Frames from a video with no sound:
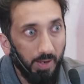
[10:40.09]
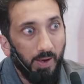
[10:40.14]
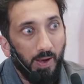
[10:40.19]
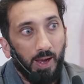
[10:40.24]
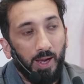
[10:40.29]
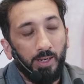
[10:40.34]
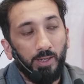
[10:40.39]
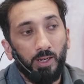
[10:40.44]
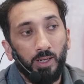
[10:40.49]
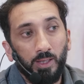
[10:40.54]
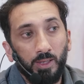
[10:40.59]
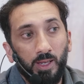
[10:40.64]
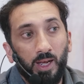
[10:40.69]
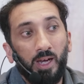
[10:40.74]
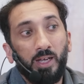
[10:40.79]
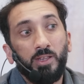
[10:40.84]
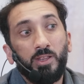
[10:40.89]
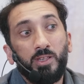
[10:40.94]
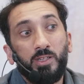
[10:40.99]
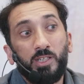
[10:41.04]
And
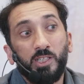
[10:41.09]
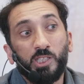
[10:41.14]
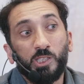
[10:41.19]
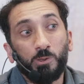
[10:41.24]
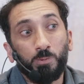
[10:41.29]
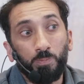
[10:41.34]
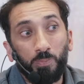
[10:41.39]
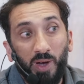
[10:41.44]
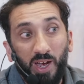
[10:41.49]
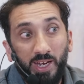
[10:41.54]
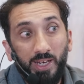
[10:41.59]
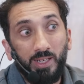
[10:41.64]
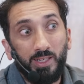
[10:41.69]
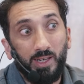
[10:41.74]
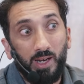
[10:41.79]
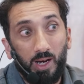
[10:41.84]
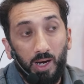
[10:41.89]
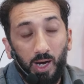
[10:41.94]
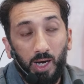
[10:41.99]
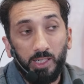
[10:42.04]
Allah, despite
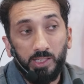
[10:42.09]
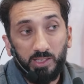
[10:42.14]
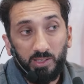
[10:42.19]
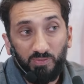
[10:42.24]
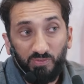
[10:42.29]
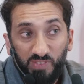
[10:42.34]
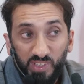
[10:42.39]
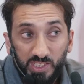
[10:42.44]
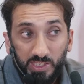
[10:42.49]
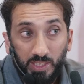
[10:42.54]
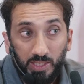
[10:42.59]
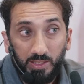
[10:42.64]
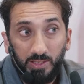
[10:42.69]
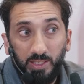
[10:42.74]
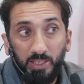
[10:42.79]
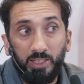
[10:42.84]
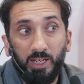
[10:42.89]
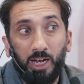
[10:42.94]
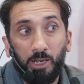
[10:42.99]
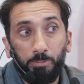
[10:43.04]
us physically
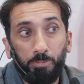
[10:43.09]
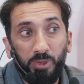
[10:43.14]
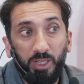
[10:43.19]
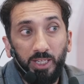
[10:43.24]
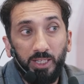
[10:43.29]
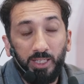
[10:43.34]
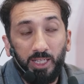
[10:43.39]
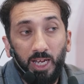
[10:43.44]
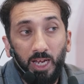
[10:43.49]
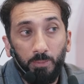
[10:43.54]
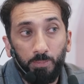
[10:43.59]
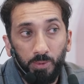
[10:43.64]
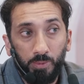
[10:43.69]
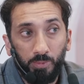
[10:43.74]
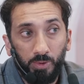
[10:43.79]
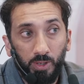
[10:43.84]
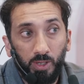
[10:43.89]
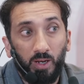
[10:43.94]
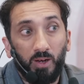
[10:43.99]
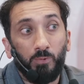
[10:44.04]
not being
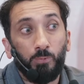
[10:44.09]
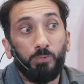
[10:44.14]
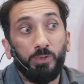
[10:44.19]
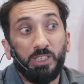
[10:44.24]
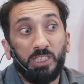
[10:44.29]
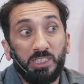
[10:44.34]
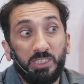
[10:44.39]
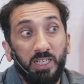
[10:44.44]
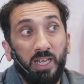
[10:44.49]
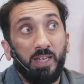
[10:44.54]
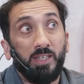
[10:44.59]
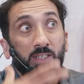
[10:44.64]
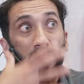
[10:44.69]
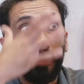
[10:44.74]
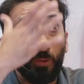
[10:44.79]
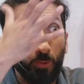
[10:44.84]
capable of withstanding